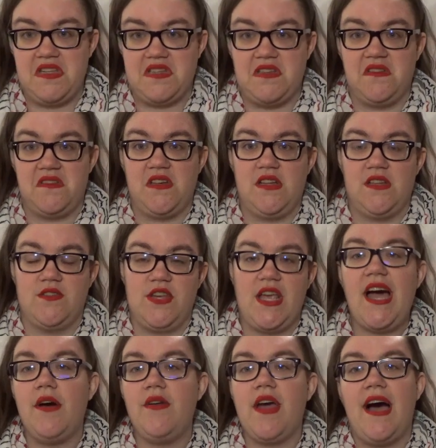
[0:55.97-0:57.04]
anthology
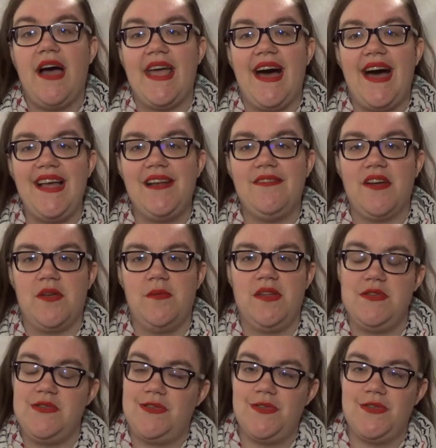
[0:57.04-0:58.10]
out, I highly recommend
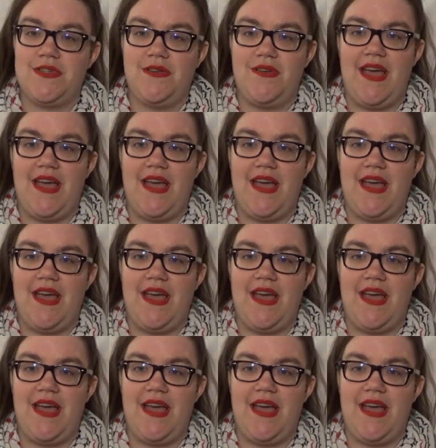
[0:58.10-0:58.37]
you do so,